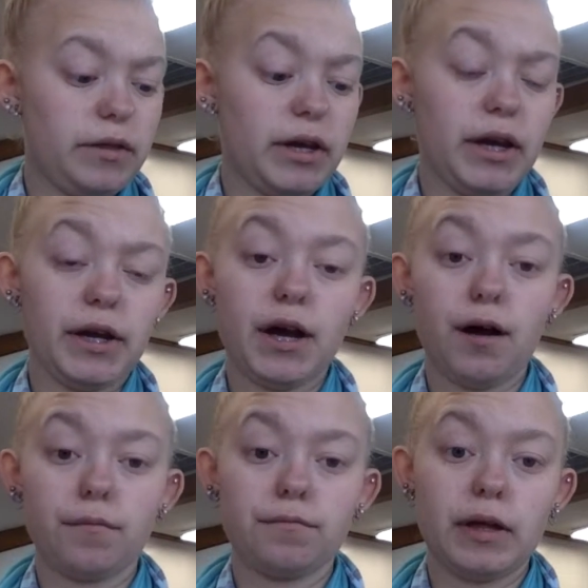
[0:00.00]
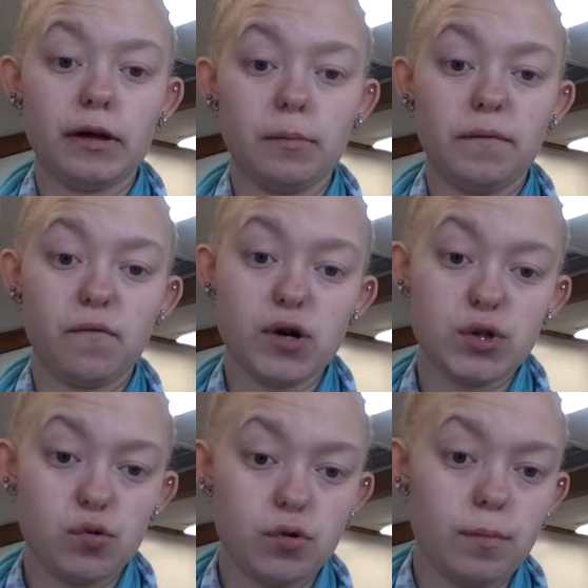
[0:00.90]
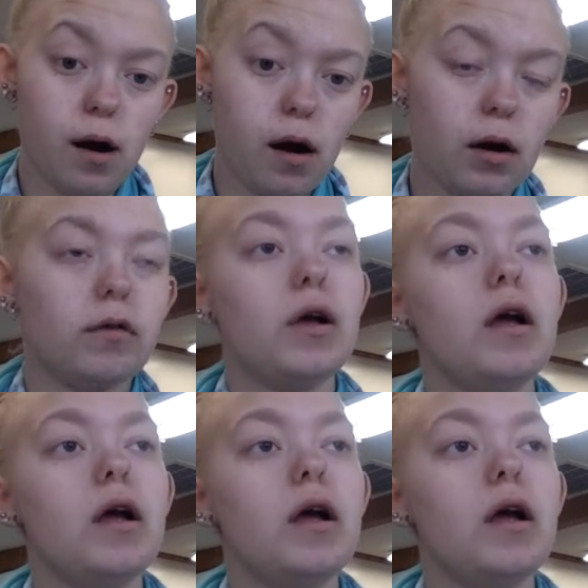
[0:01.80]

There you go. It'll be 42 tomorrow.